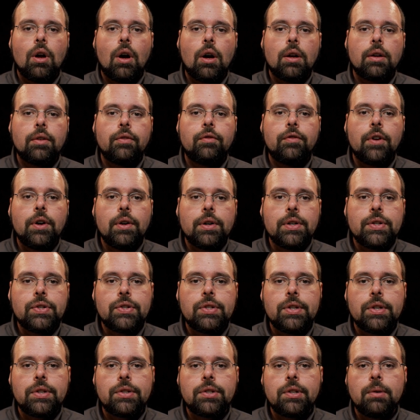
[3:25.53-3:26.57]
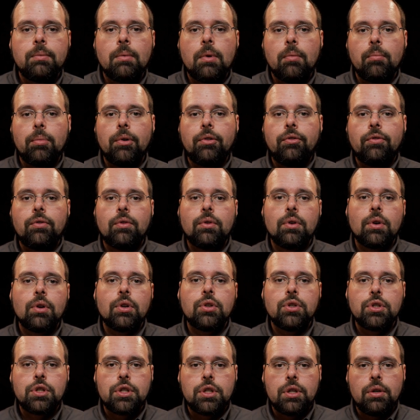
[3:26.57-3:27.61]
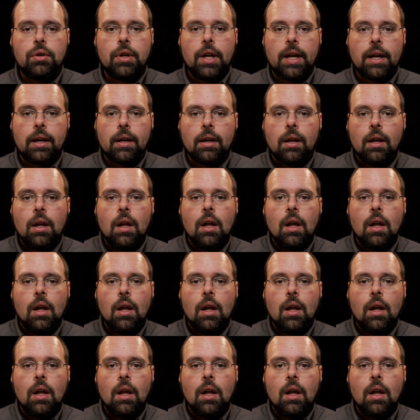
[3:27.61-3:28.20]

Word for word: autofocus system before shooting.